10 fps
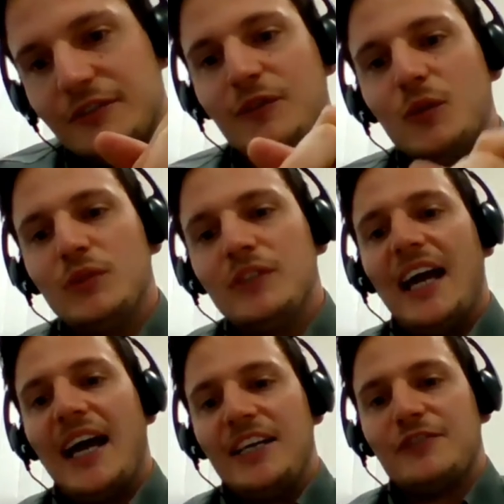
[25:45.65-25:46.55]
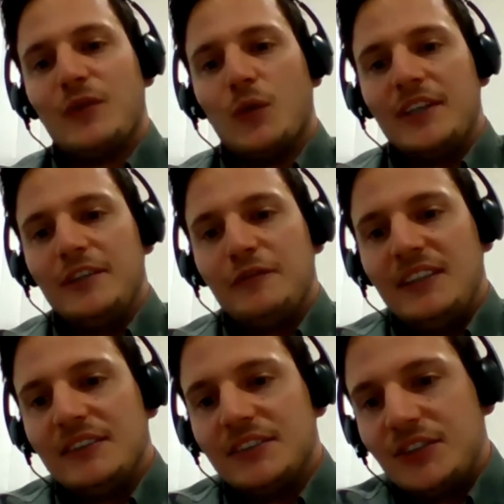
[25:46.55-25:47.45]
Through the H14
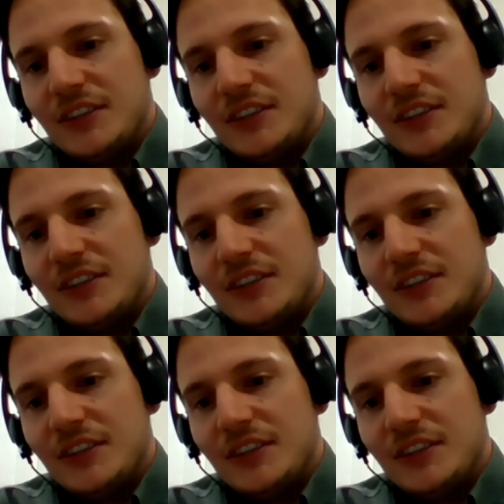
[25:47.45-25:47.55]
filter,